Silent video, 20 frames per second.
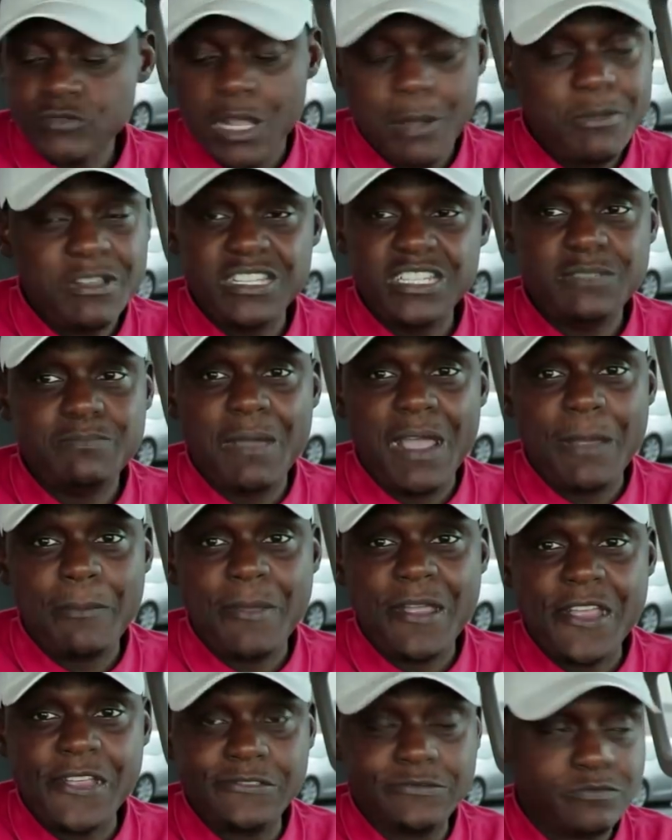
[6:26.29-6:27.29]
I mean, these baked
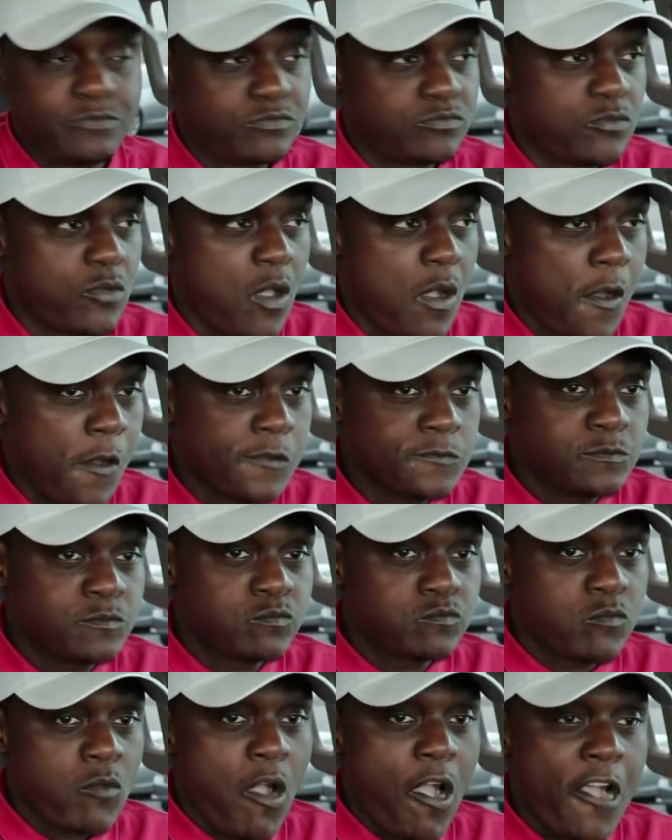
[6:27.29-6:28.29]
beans.
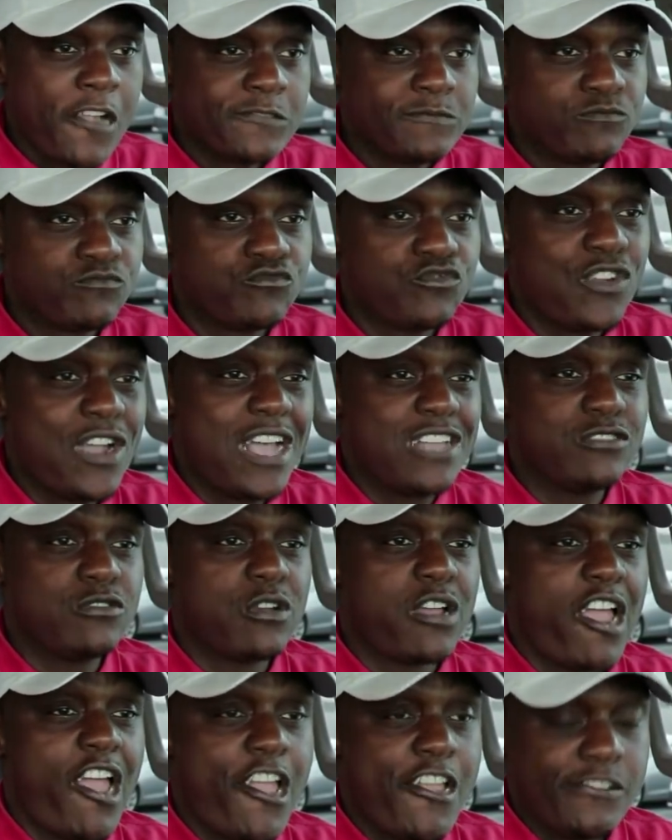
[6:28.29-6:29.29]
Fries
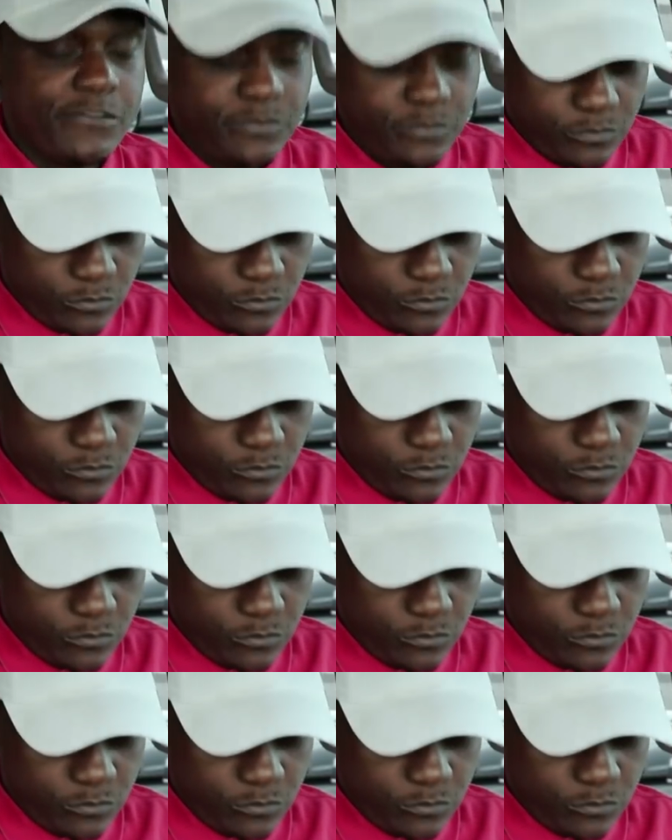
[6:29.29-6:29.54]
okay.